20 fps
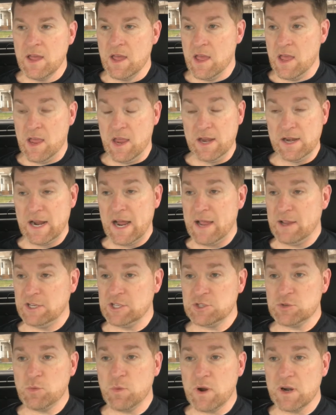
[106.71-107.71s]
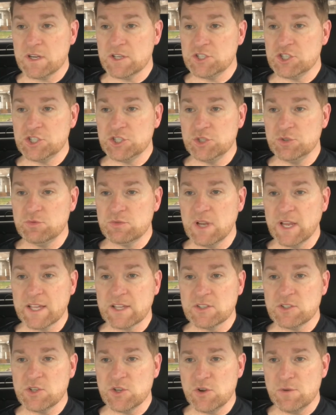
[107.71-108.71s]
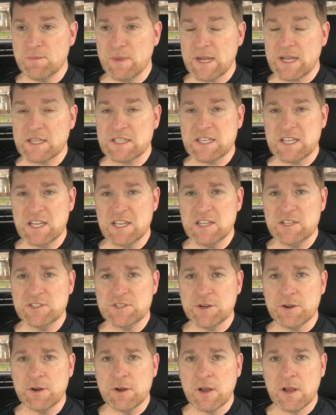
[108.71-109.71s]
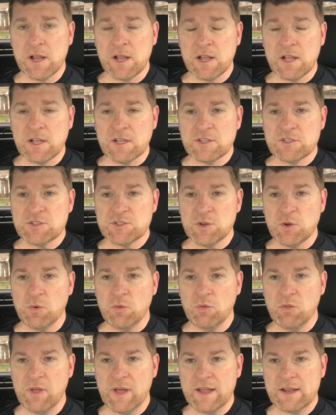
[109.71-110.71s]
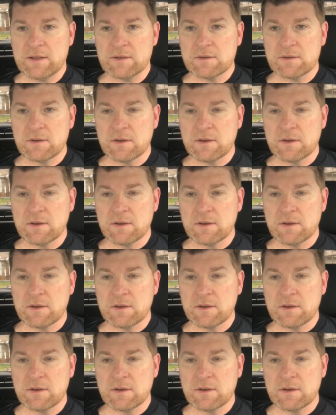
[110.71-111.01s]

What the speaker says: And I just wanted to shoot like a 2-minute teaser so that